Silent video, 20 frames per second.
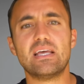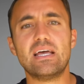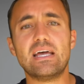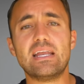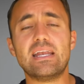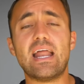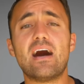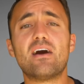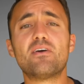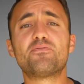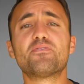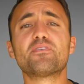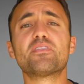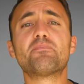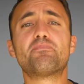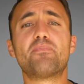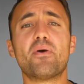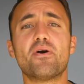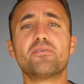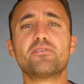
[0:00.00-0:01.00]
Now for the
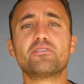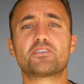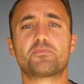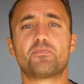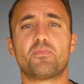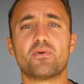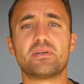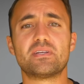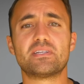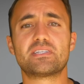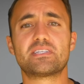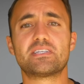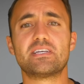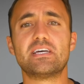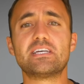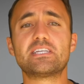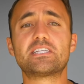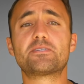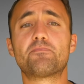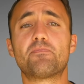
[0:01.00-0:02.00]
bonus points,
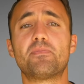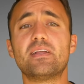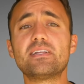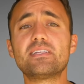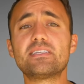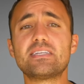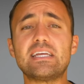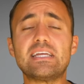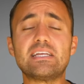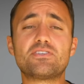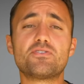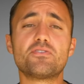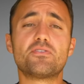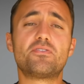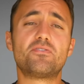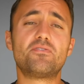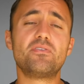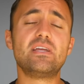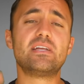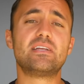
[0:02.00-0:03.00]
split into
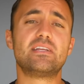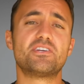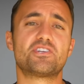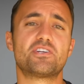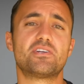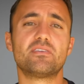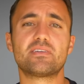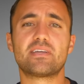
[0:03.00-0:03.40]
3 additional